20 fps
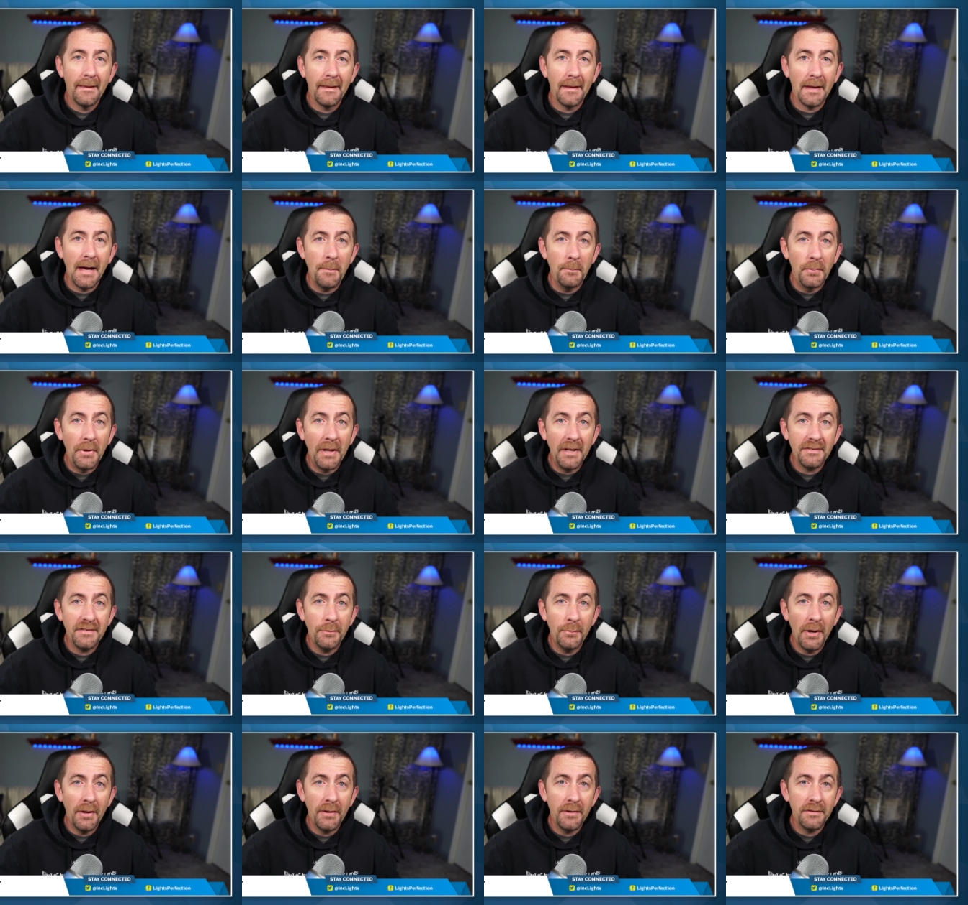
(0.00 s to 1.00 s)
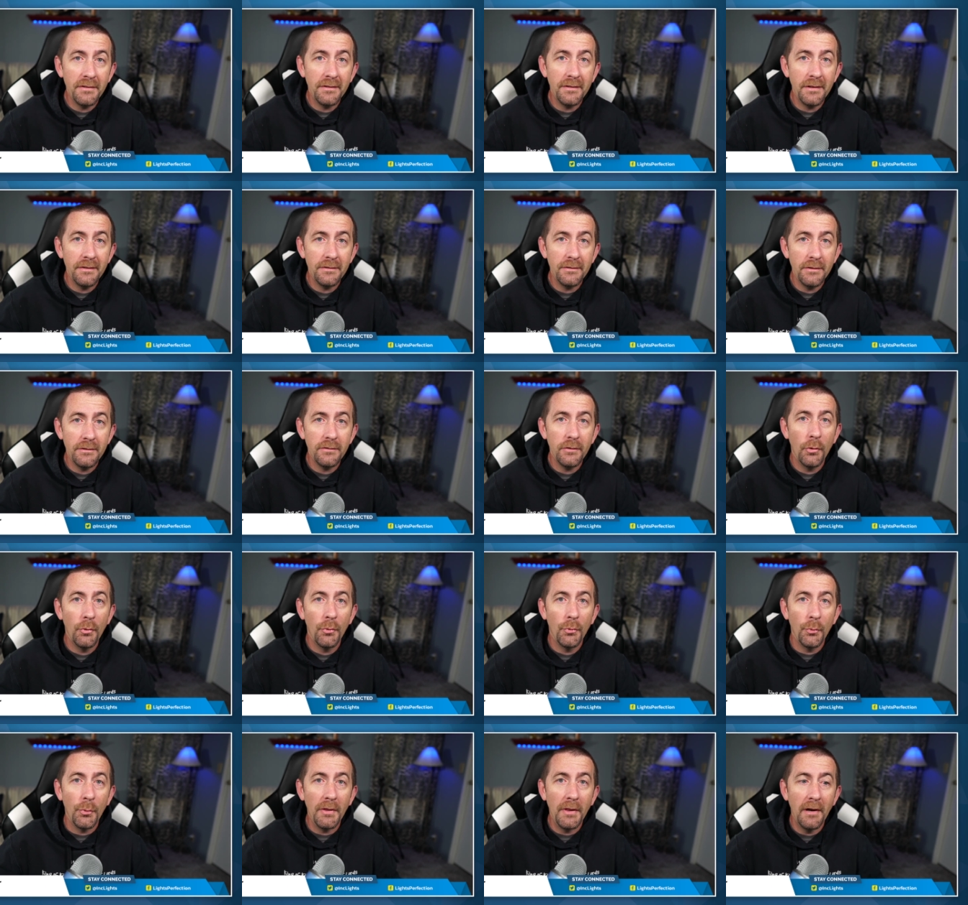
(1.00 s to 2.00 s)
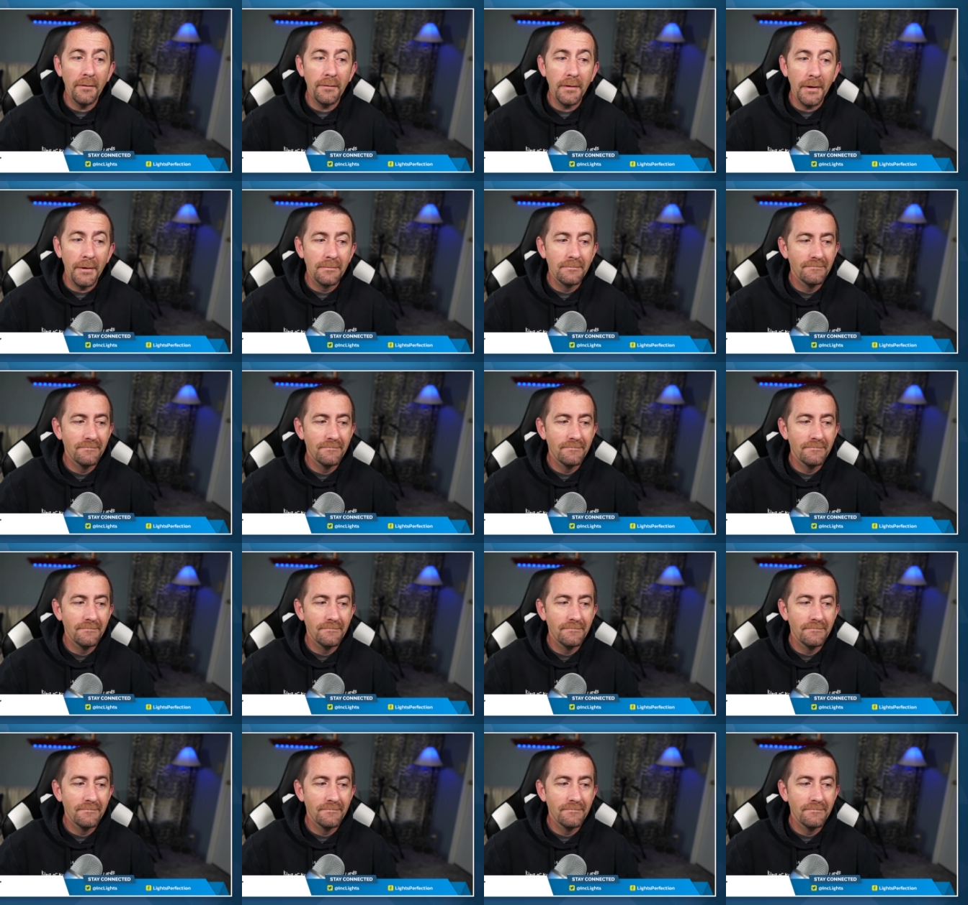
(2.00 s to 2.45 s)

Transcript: God bless you, brothers and sisters. We love you.